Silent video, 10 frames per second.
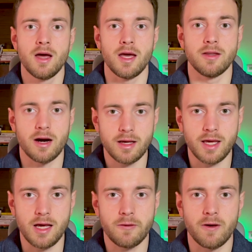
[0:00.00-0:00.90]
In our
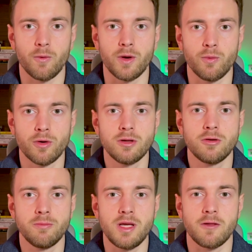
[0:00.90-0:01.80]
case, we
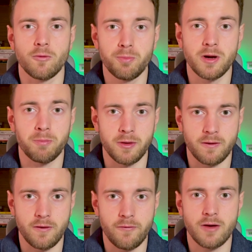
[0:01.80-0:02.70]
want to be super
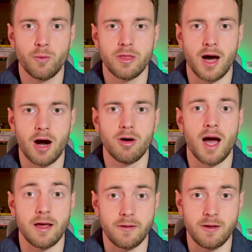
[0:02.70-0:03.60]
specific with our
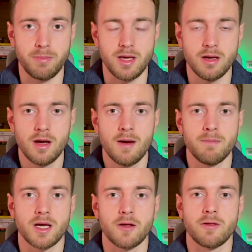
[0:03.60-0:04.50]
ICP,
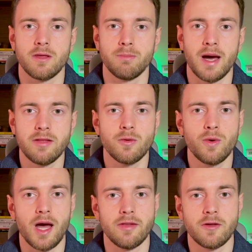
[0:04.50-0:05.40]
because the better
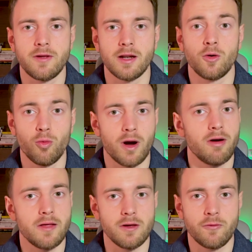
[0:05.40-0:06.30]
we understand who we're
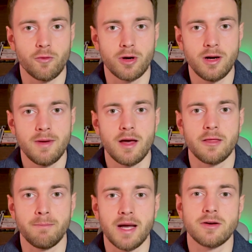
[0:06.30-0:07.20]
writing for,
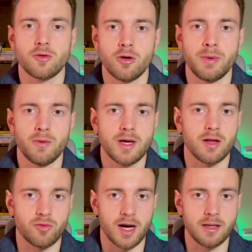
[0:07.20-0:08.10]
the better copy we
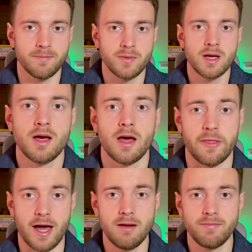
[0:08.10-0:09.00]
can write.
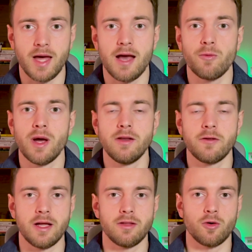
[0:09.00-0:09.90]
Then, as we
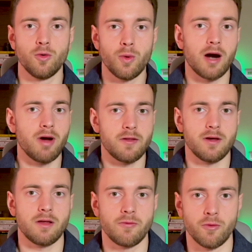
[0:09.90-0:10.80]
understand who we're
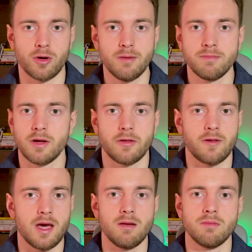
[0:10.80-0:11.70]
writing for,
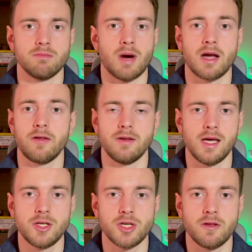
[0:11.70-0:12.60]
say marketing
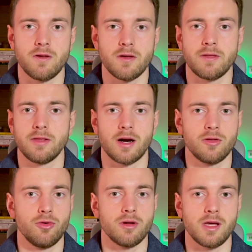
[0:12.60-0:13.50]
agencies that are
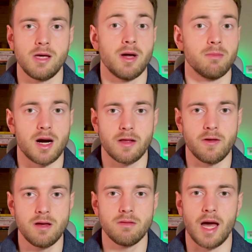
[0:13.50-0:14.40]
doing email
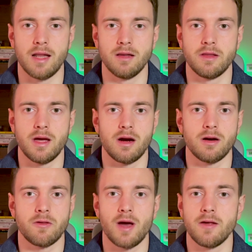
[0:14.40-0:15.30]
marketing and
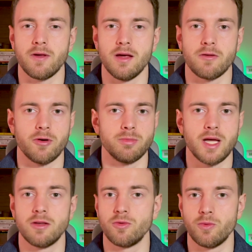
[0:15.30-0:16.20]
their size is from
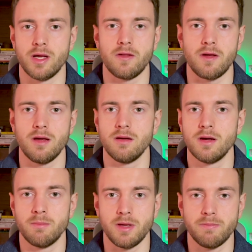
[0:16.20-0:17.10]
10 to 20
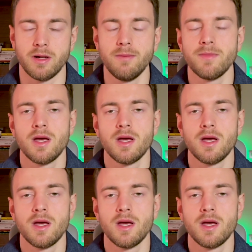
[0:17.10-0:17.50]
people,